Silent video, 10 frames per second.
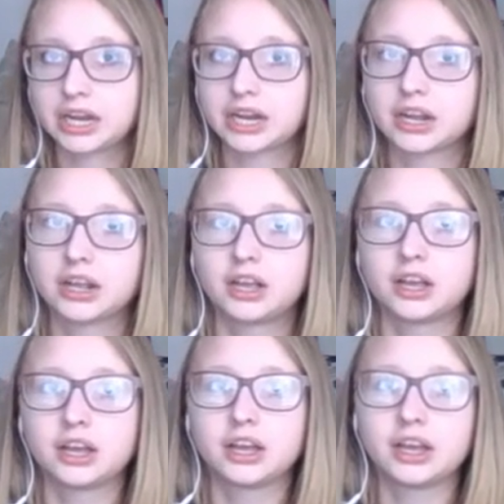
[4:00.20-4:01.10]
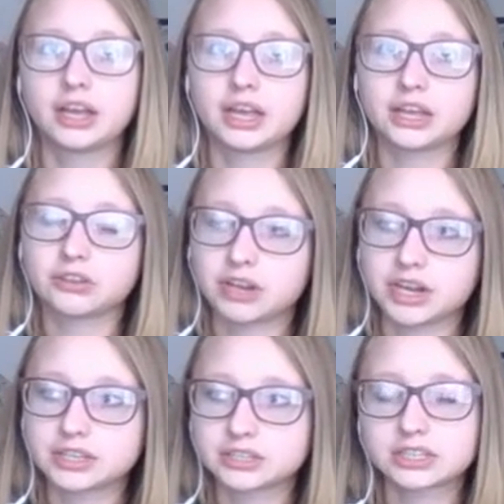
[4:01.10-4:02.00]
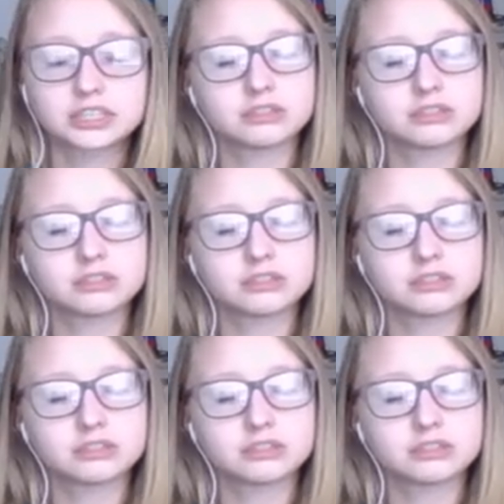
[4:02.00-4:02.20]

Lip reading: and illness, like